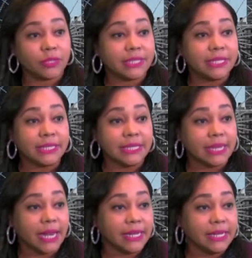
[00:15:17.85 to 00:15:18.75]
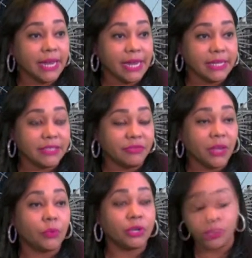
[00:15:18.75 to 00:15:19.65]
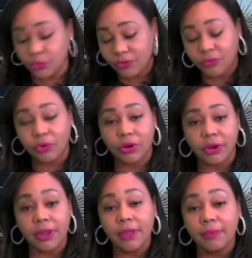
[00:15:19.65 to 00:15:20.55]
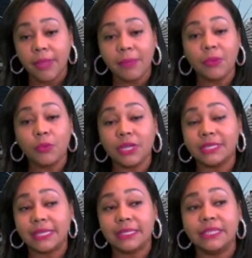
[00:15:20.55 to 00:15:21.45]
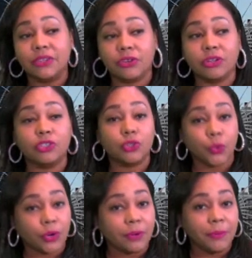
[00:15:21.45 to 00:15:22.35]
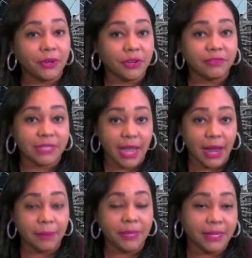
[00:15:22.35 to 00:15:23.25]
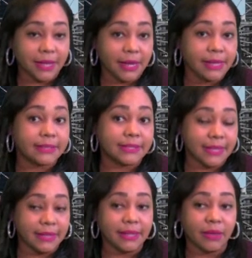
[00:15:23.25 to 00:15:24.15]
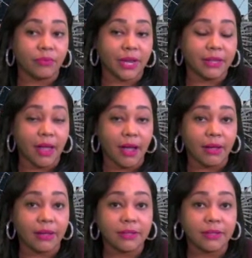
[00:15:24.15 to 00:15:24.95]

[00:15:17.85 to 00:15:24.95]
60, 90 days, if they were to do it for maybe what's considered a shorter period of time, can they extend that rate lock?